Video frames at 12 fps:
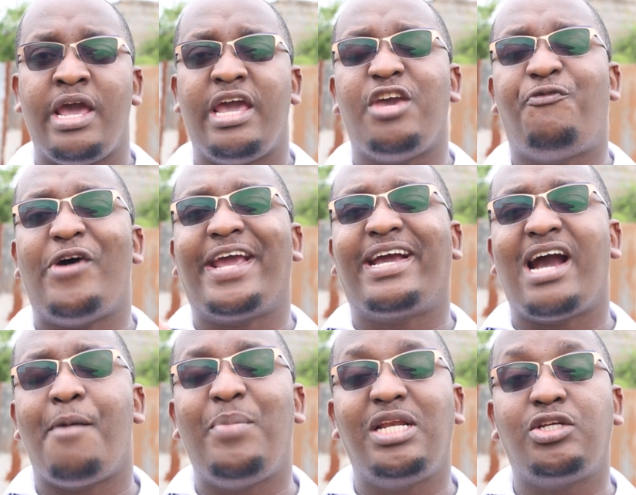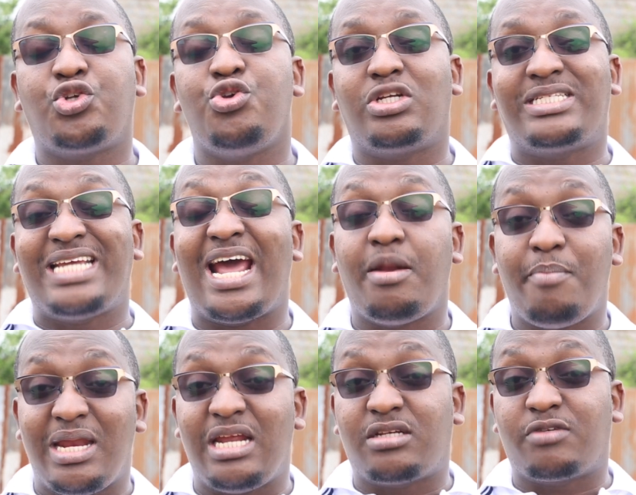If I come into your
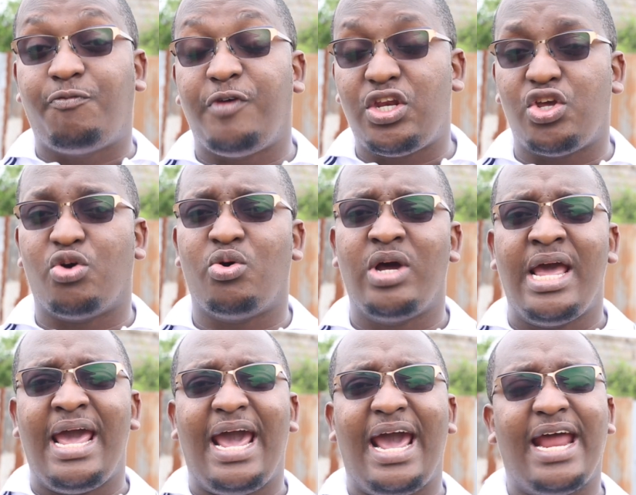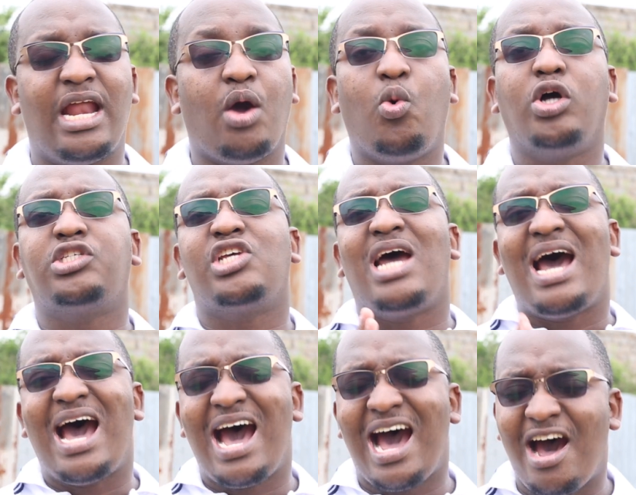10-minute video and I watch
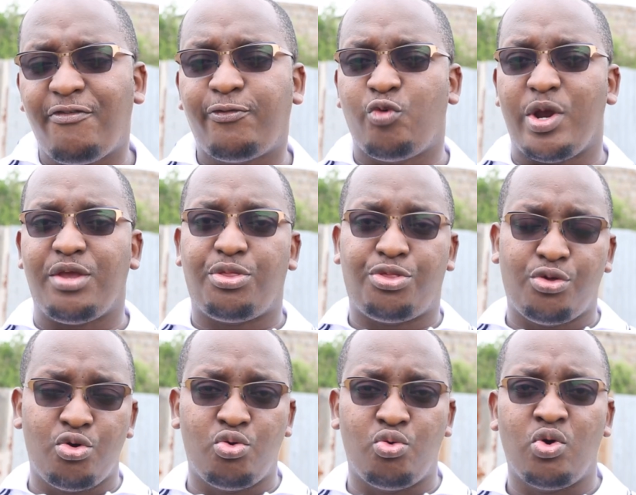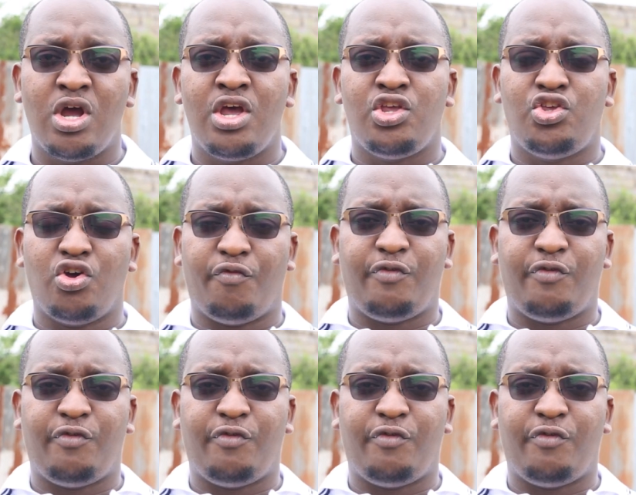halfway through your